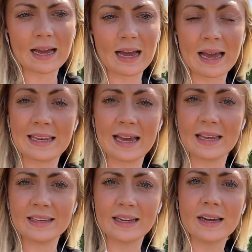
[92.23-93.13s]
yeah,
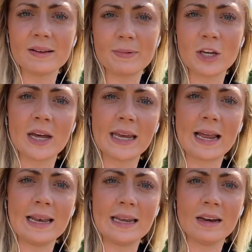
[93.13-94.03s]
you're gonna
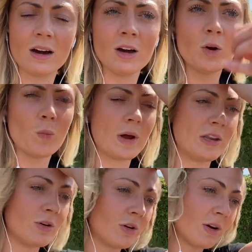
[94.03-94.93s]
get leaner
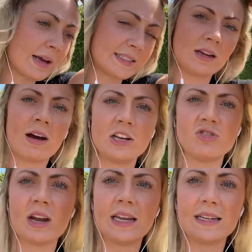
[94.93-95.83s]
when you're nice and
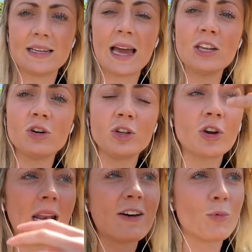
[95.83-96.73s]
hydrated, and you're
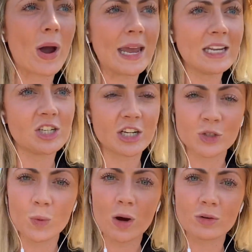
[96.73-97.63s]
gonna have more energy
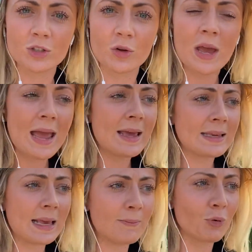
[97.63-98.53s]
as well. So
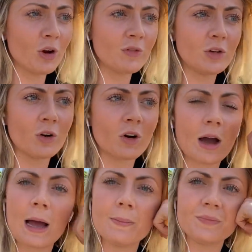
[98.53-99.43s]
increasing
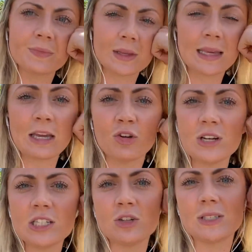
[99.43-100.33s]

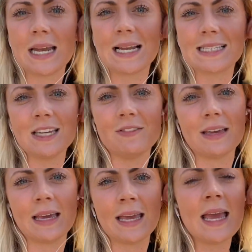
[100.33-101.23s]
your daily
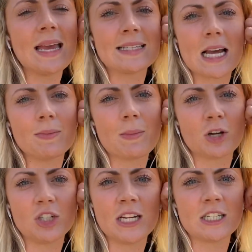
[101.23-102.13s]
activity is going to be
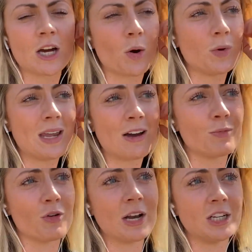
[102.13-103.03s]
much easier when you have
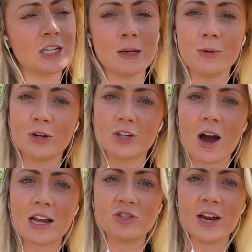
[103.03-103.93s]
more energy because you're
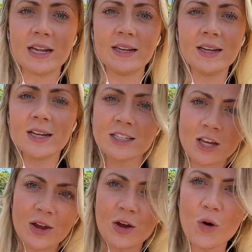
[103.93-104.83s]
hydrated.
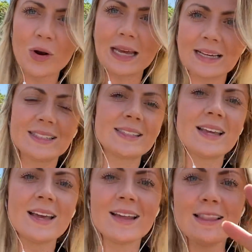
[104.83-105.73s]
So it all links.
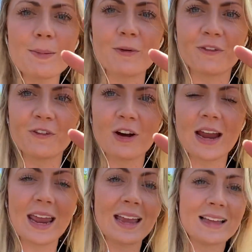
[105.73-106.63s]
Number
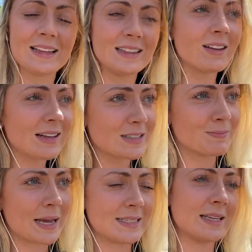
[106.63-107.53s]
3, nice
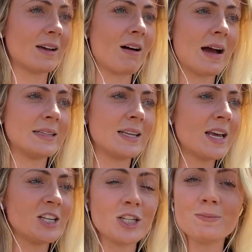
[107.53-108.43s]
and basic, guys.
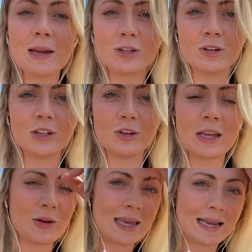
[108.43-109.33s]
Just make sure that you
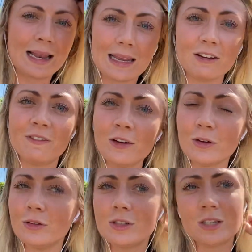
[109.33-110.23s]
eat clean
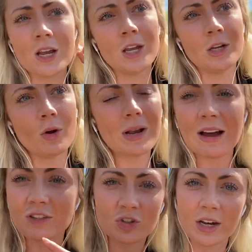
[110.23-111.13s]
foods. You don't
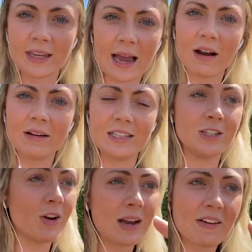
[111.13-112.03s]
have to track your calories.
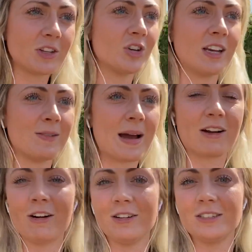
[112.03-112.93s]
You don't have to track your
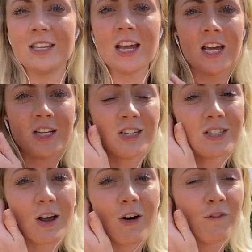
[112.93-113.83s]
macros.
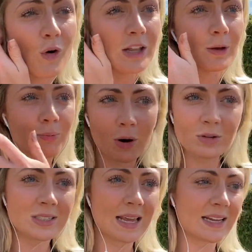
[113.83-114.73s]
Just avoid the
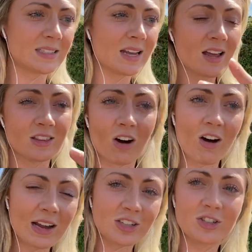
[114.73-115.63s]
processed, the
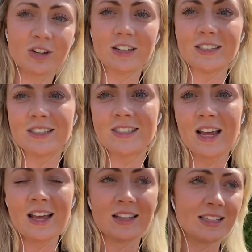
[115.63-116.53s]
high sugars,
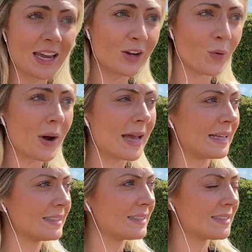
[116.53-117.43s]
the
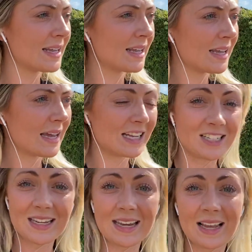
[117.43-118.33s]
takeaways, and
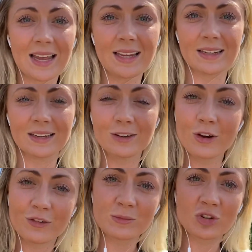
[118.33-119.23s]
just eat clean.
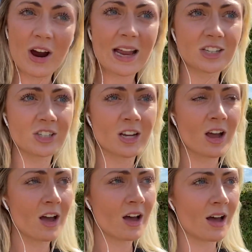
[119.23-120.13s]
Cook from scratch.
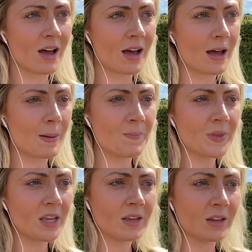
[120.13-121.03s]

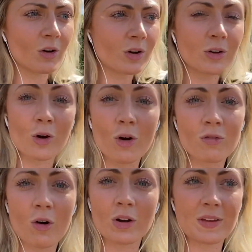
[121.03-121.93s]
You're not going to go
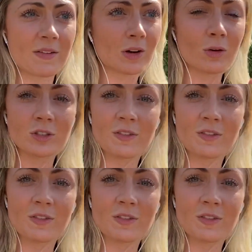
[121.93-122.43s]
wrong if you're having loads of